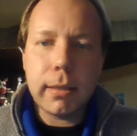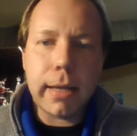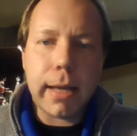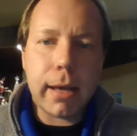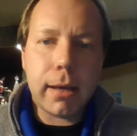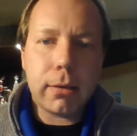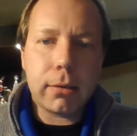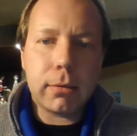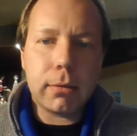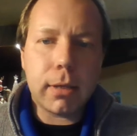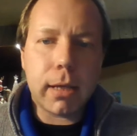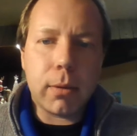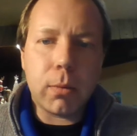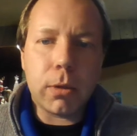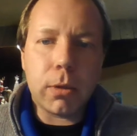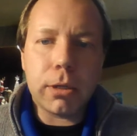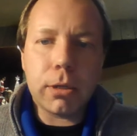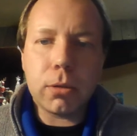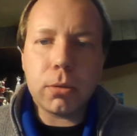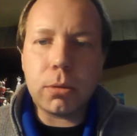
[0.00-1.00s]
Now, I
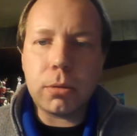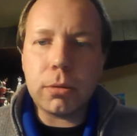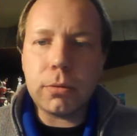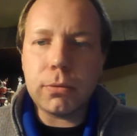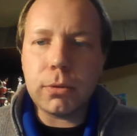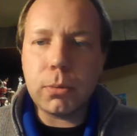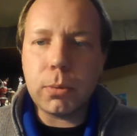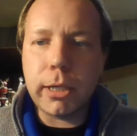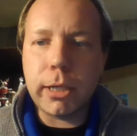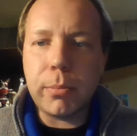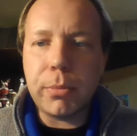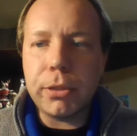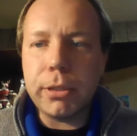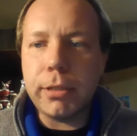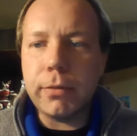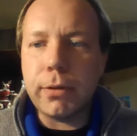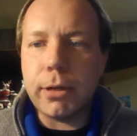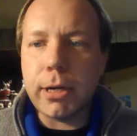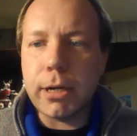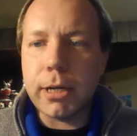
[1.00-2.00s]
want to go over what I
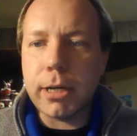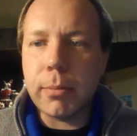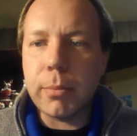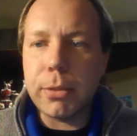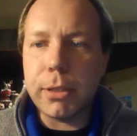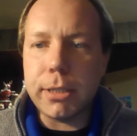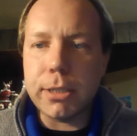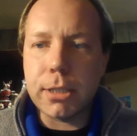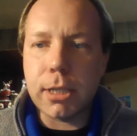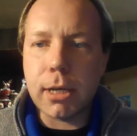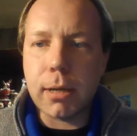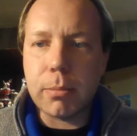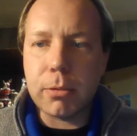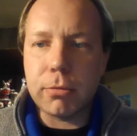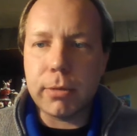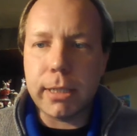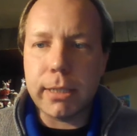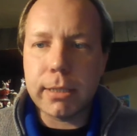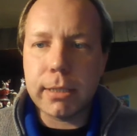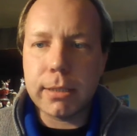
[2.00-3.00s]
believe are our company's top
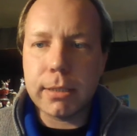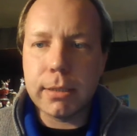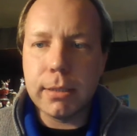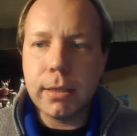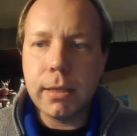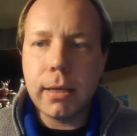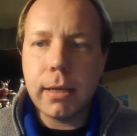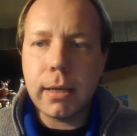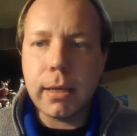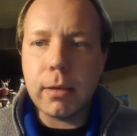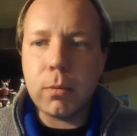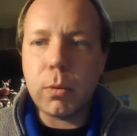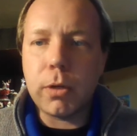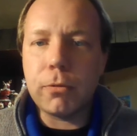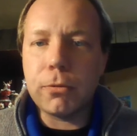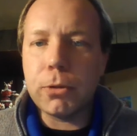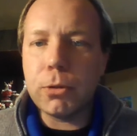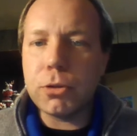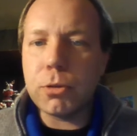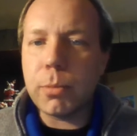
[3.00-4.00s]
risks and
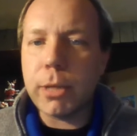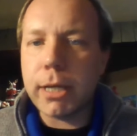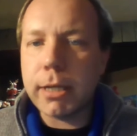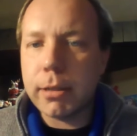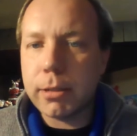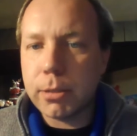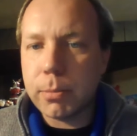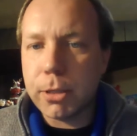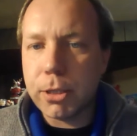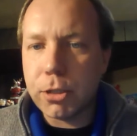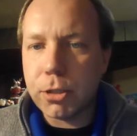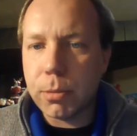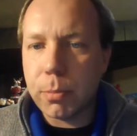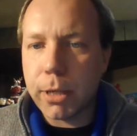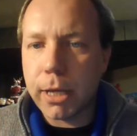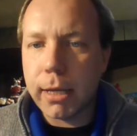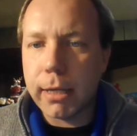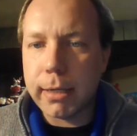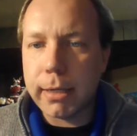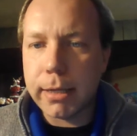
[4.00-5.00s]
what future management should
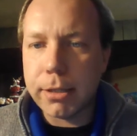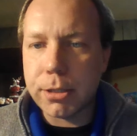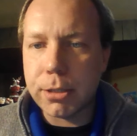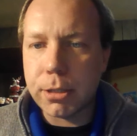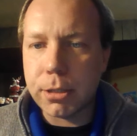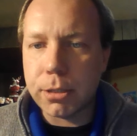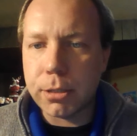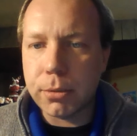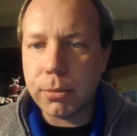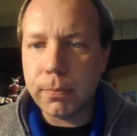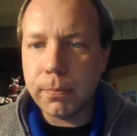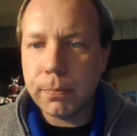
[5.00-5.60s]
pay attention to.